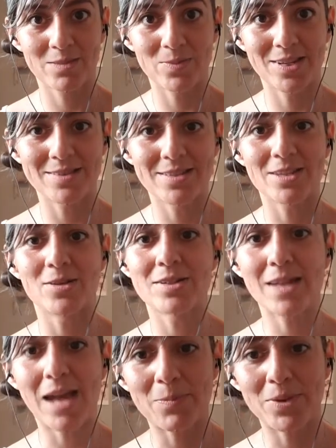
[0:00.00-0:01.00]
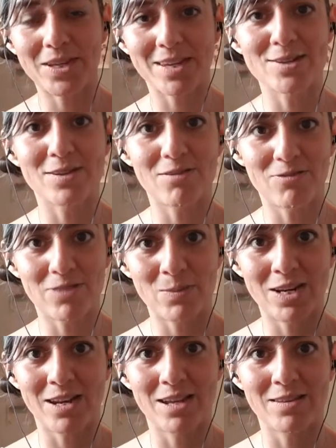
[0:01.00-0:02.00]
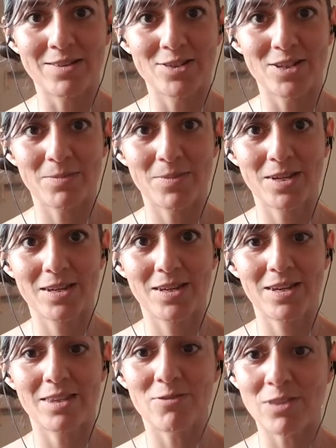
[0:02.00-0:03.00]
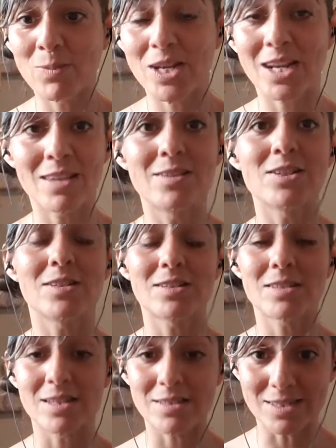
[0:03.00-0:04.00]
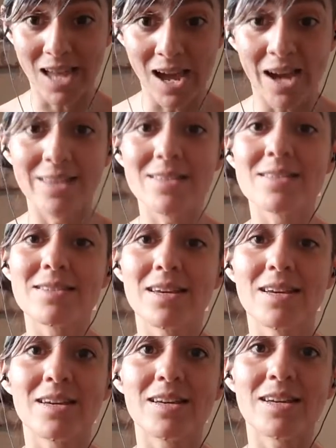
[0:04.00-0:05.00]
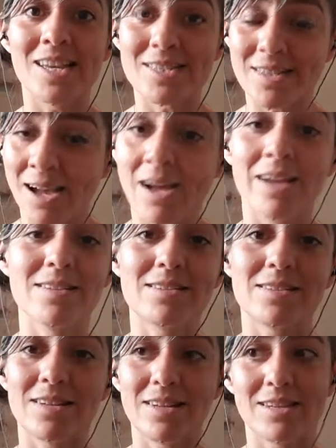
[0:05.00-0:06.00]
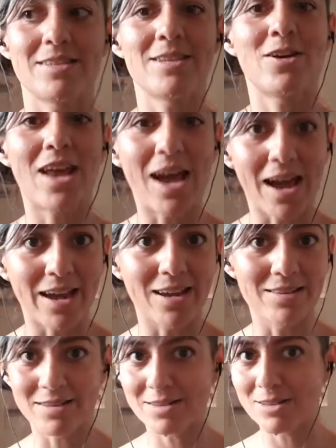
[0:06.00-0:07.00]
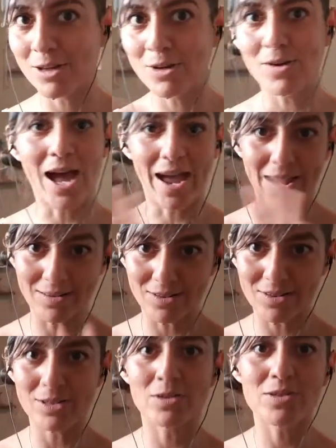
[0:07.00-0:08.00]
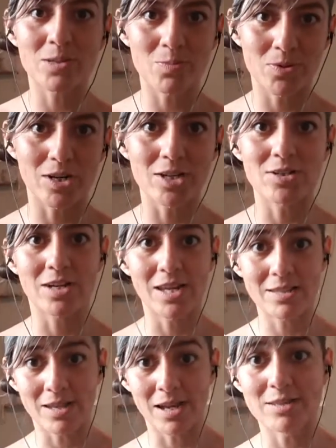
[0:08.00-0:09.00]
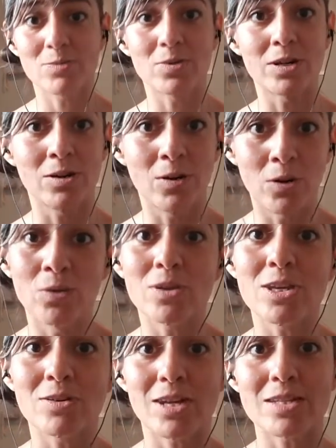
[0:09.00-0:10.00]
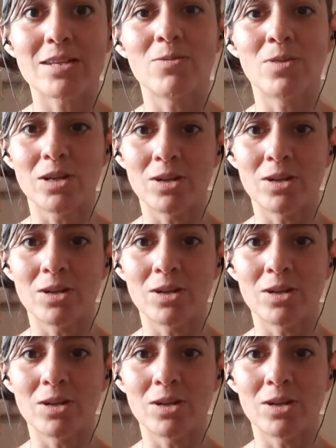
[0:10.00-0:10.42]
Because then you're tapping into the feminine energy. The feminine energy that says it's us. It's us. It's not I. There's no I. There's no separation. It's us. We're all unity. We're